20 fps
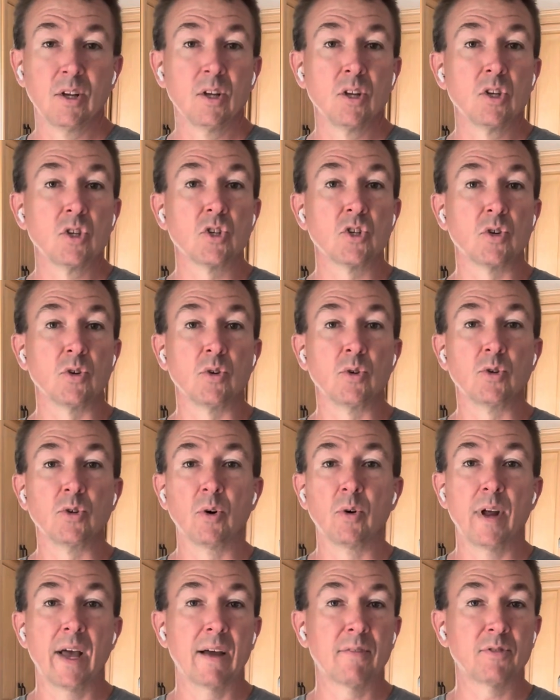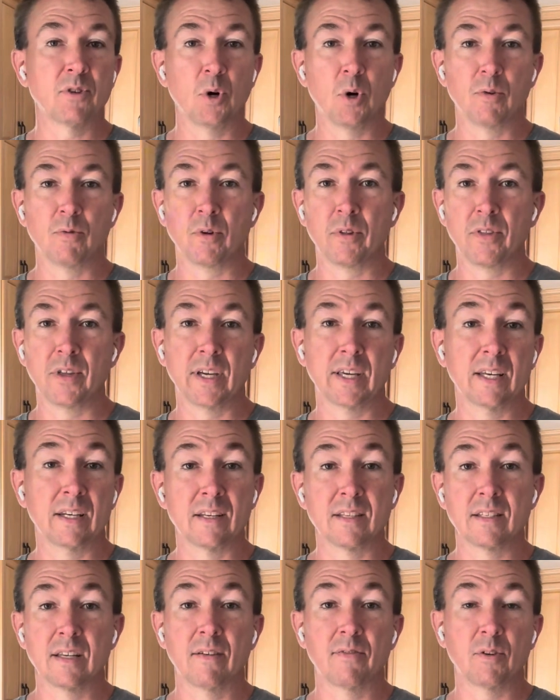So you don't have to overthink it.
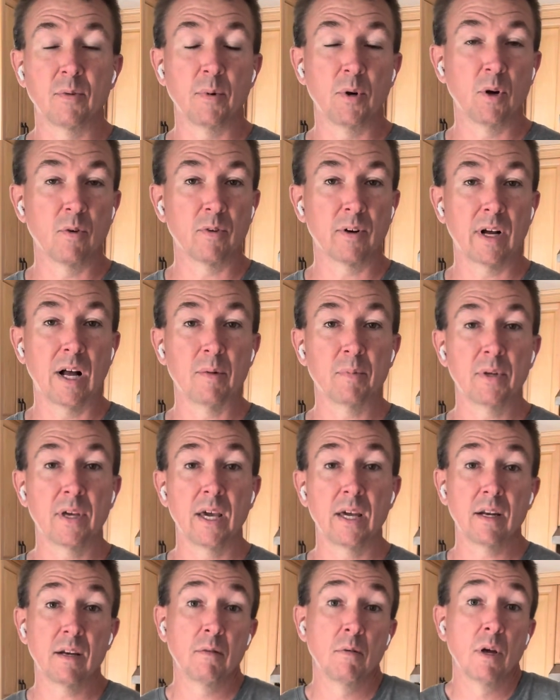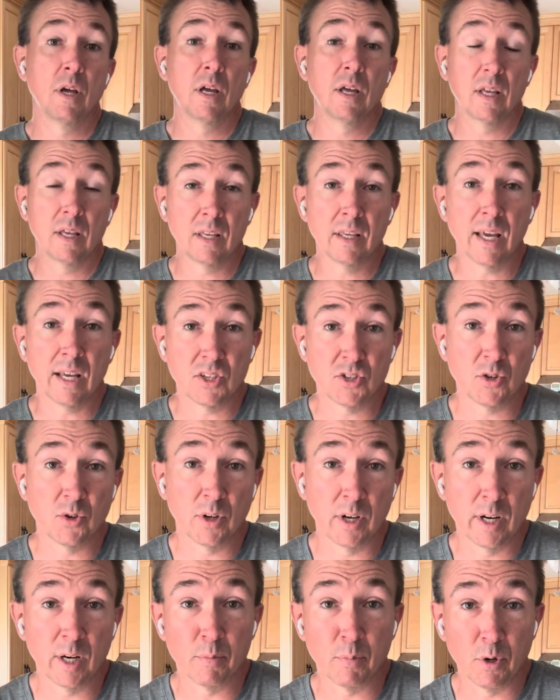Doesn't have to be overcomplicated. Yes, you're
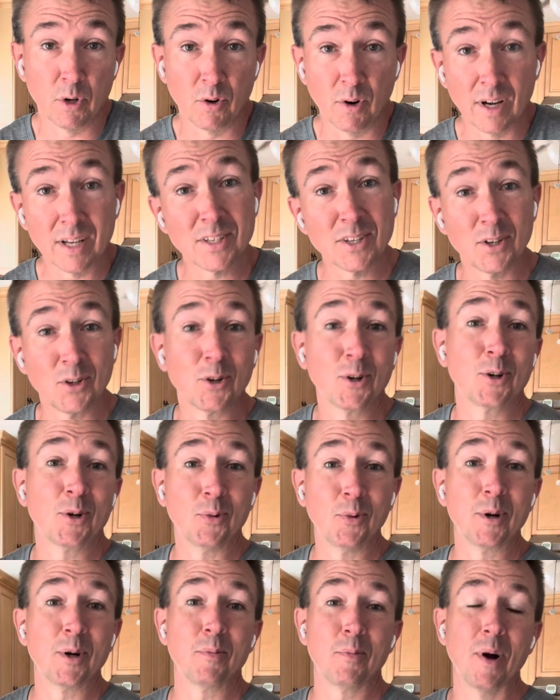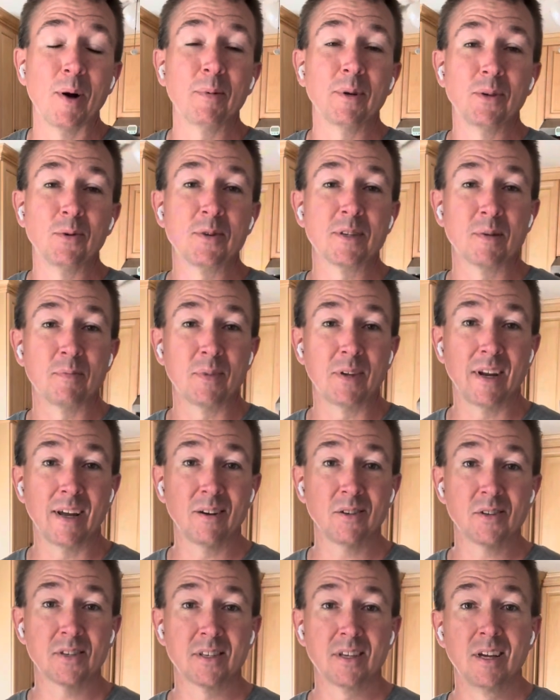going to progress, and you're going to want to probably use something
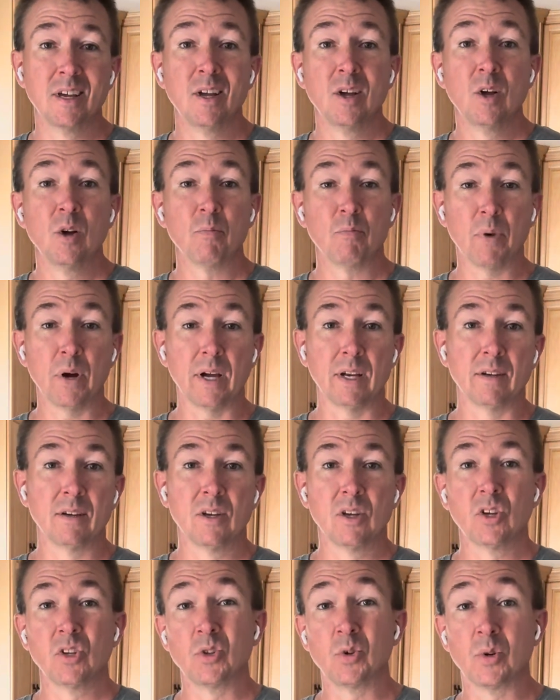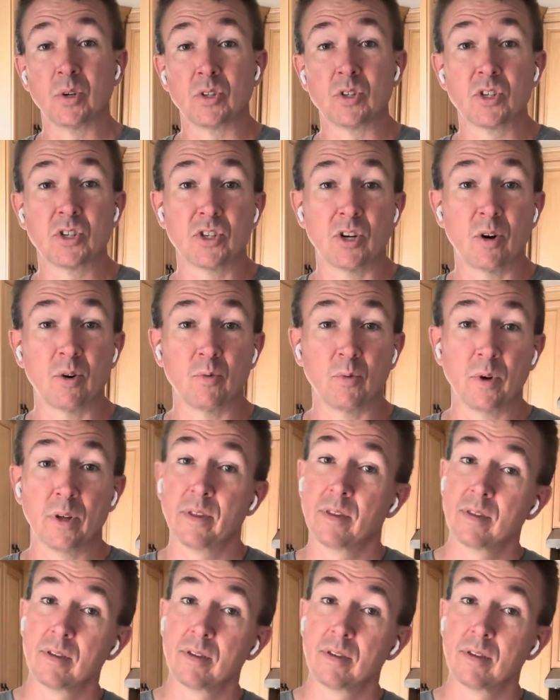else, but you can start with